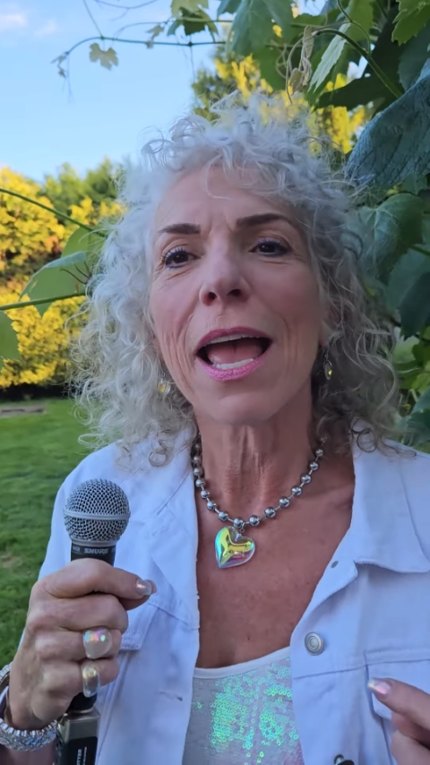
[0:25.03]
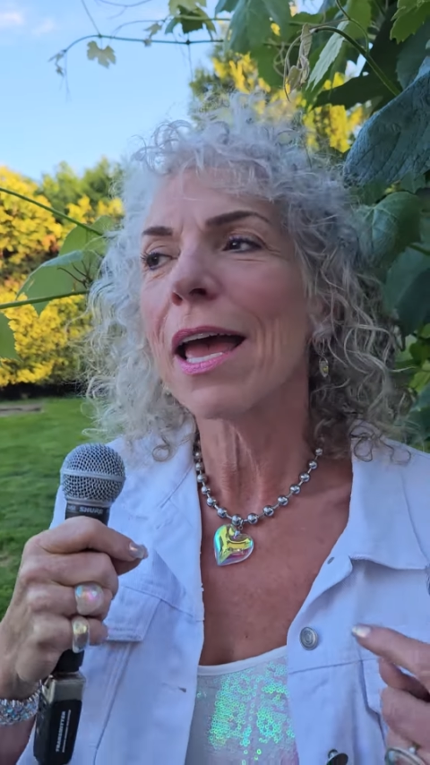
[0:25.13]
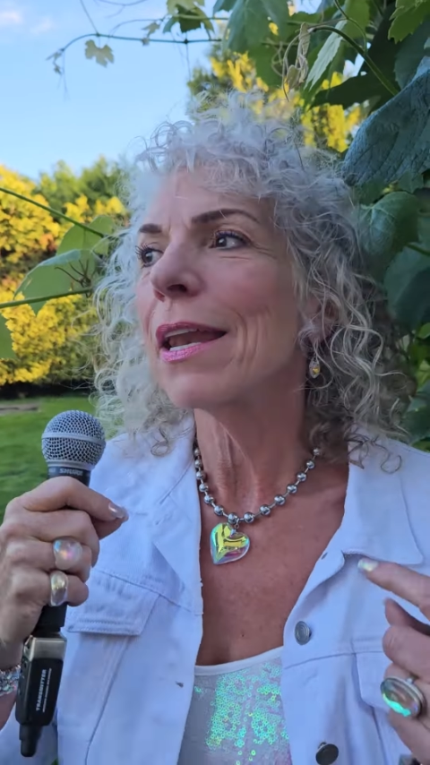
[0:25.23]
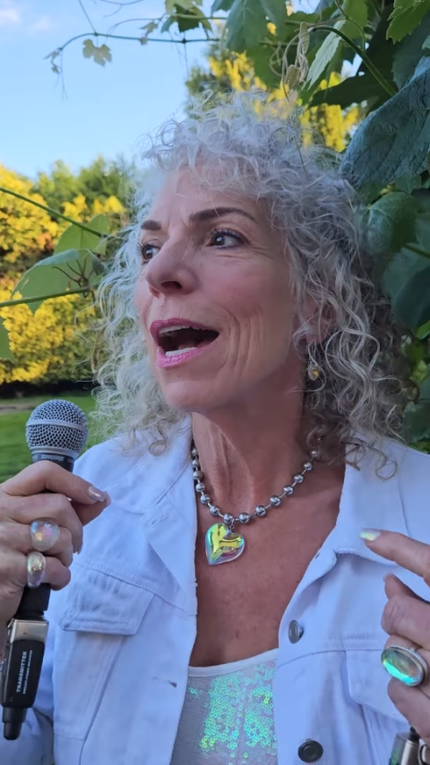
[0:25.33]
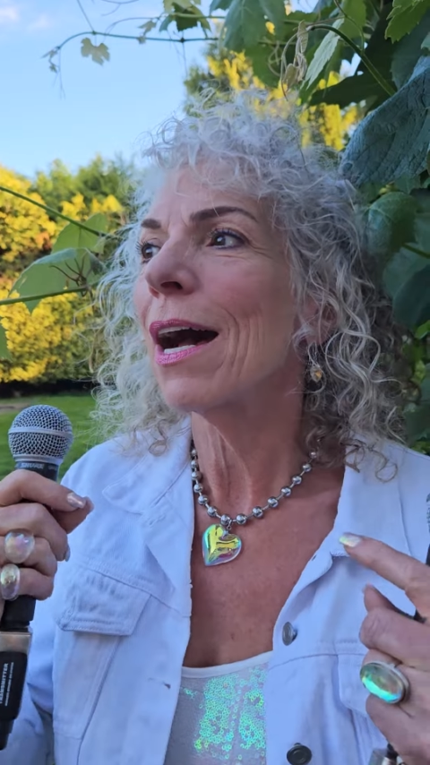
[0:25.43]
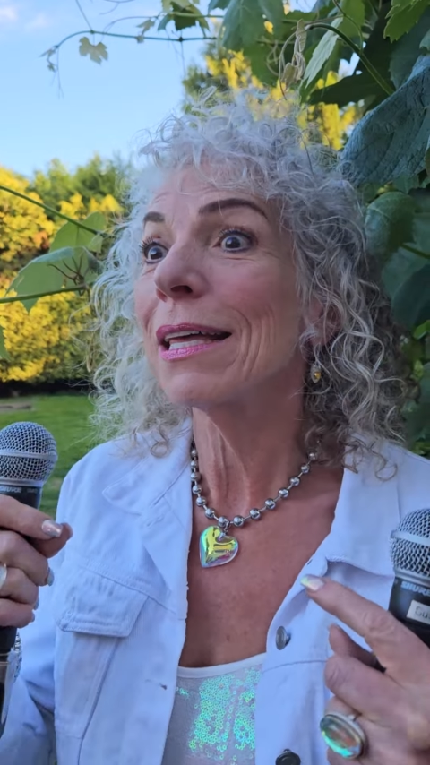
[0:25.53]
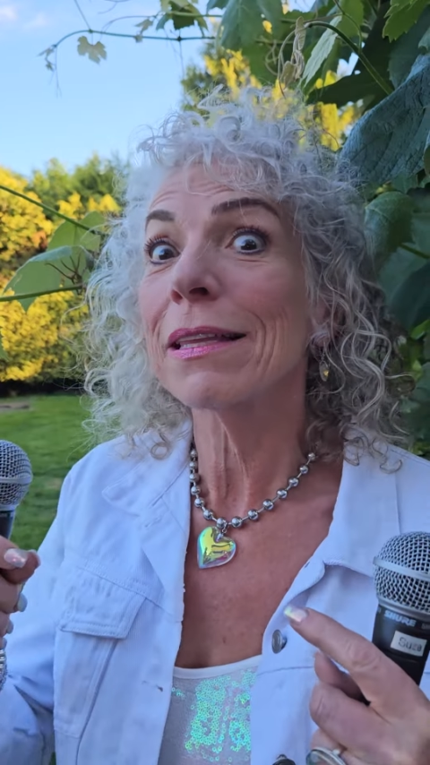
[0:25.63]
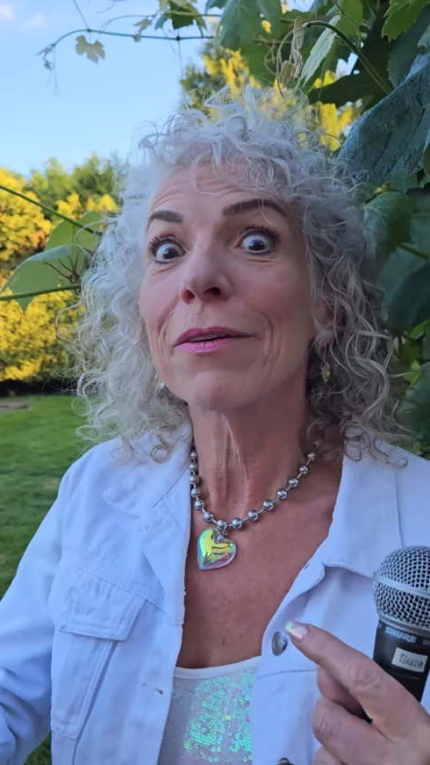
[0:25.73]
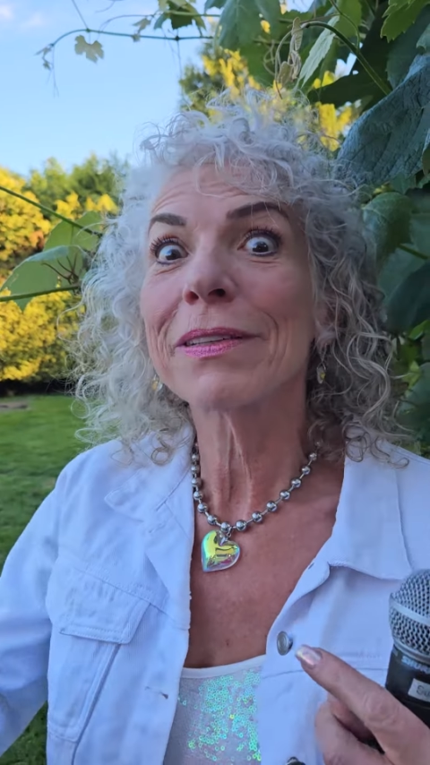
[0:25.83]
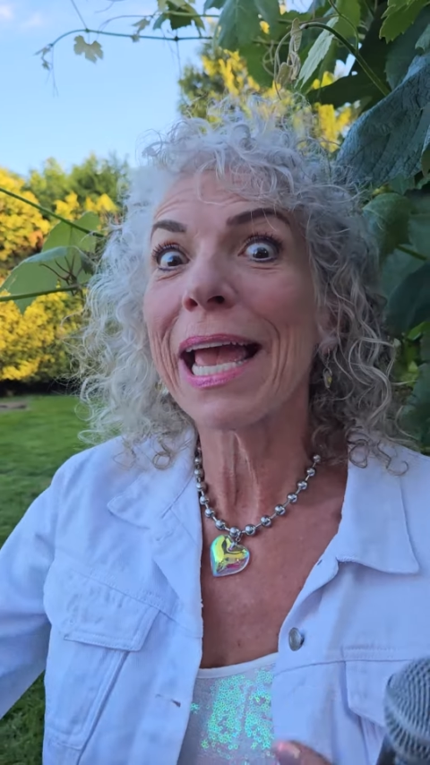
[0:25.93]
And I
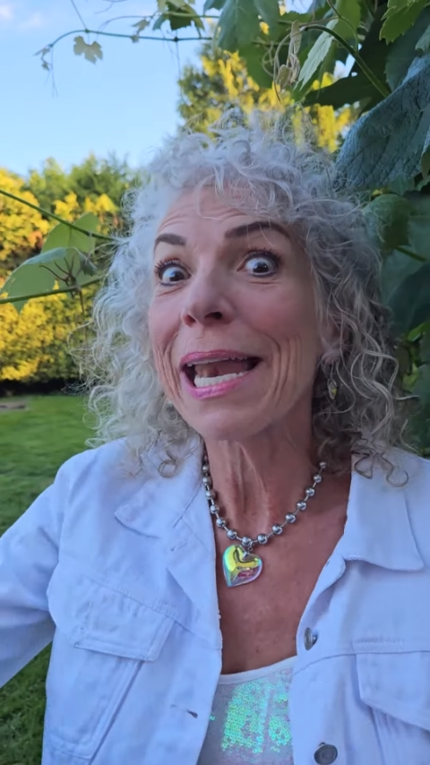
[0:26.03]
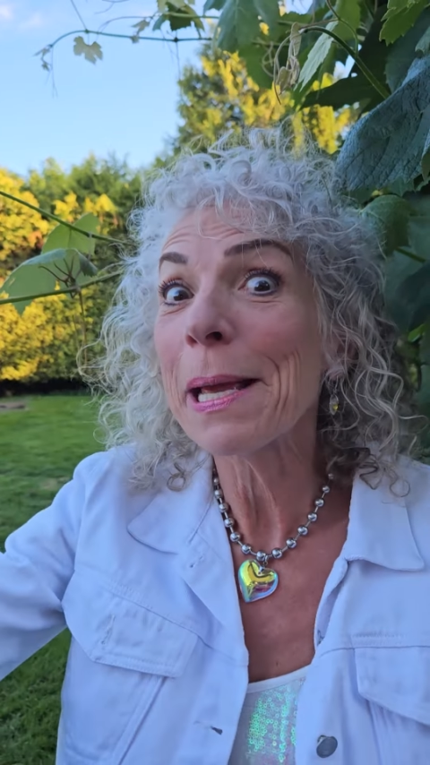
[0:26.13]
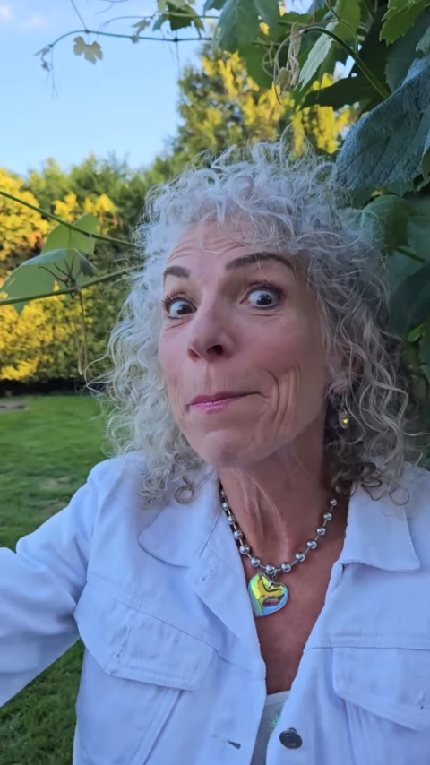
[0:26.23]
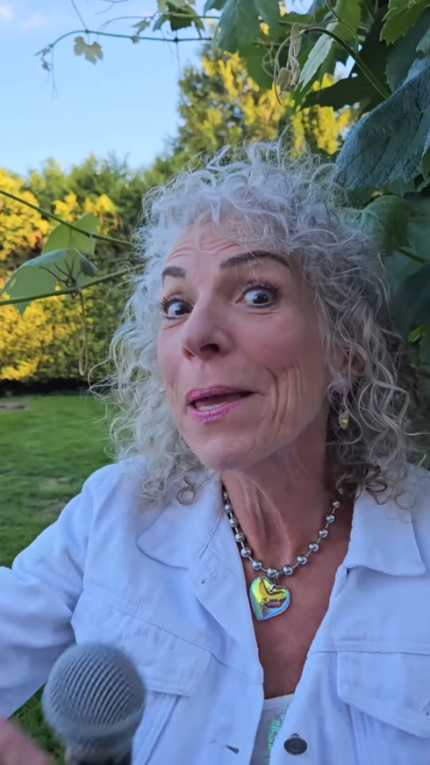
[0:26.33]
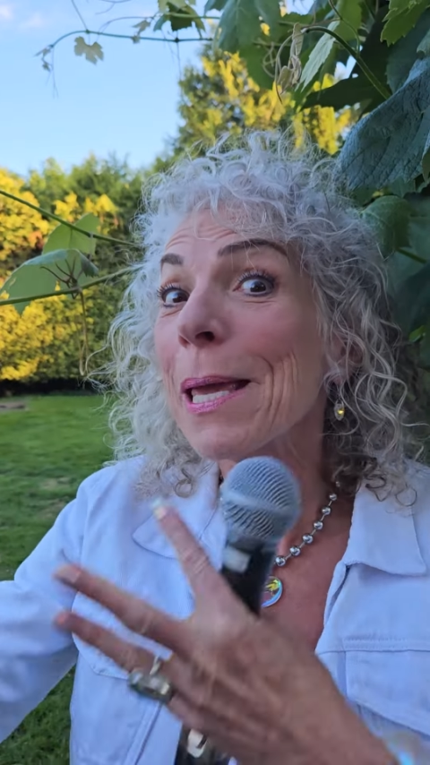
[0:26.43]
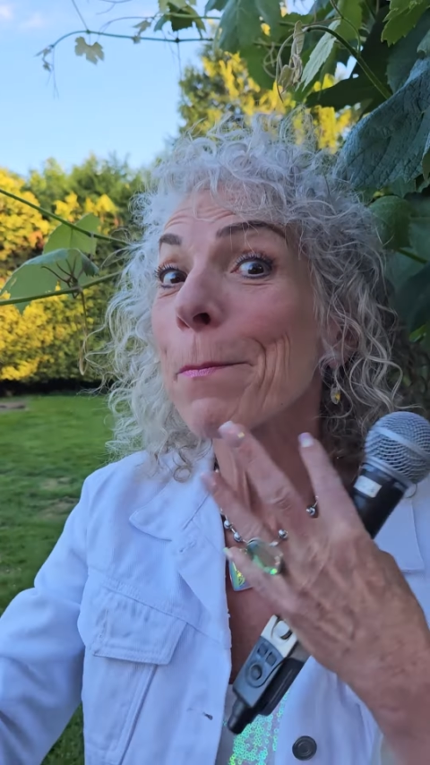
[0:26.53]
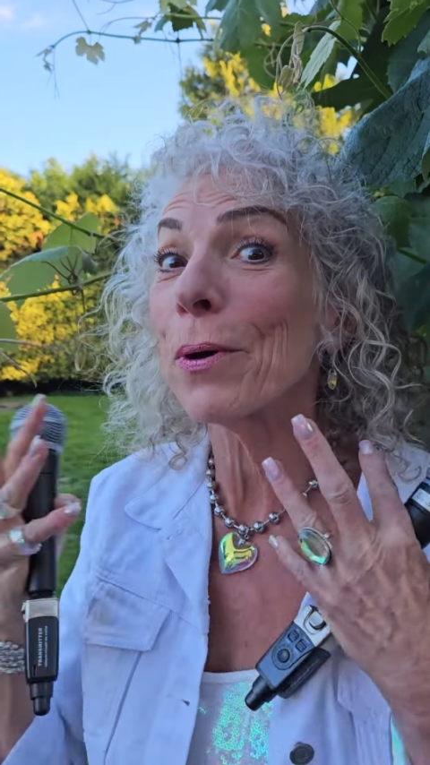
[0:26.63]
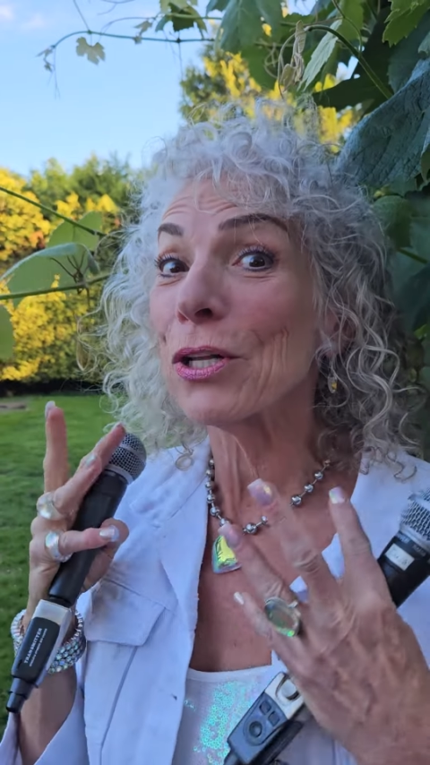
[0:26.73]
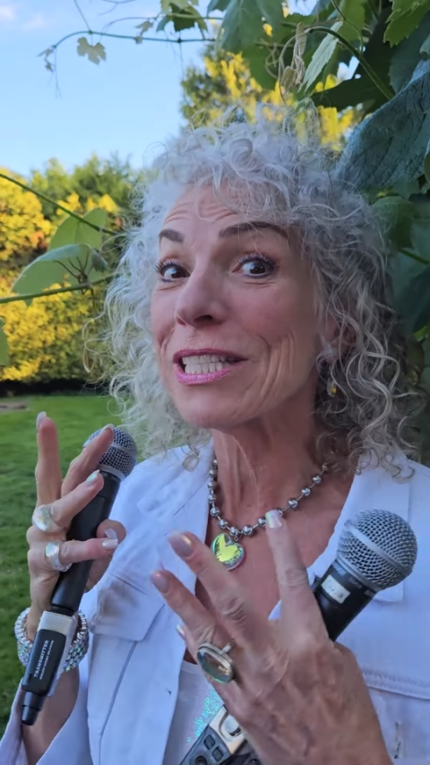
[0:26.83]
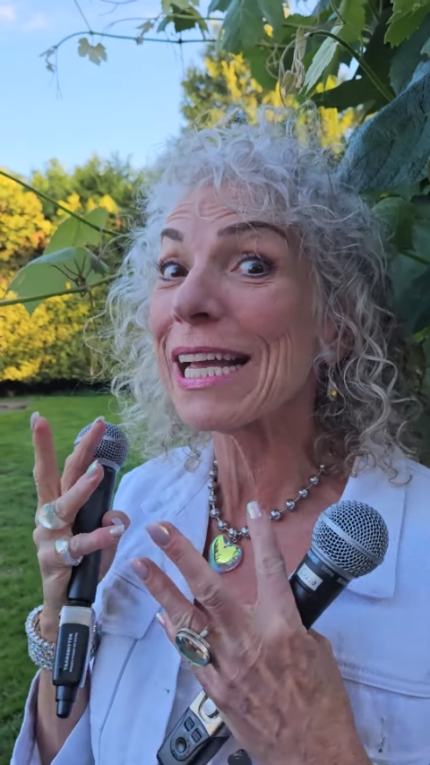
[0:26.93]
love getting people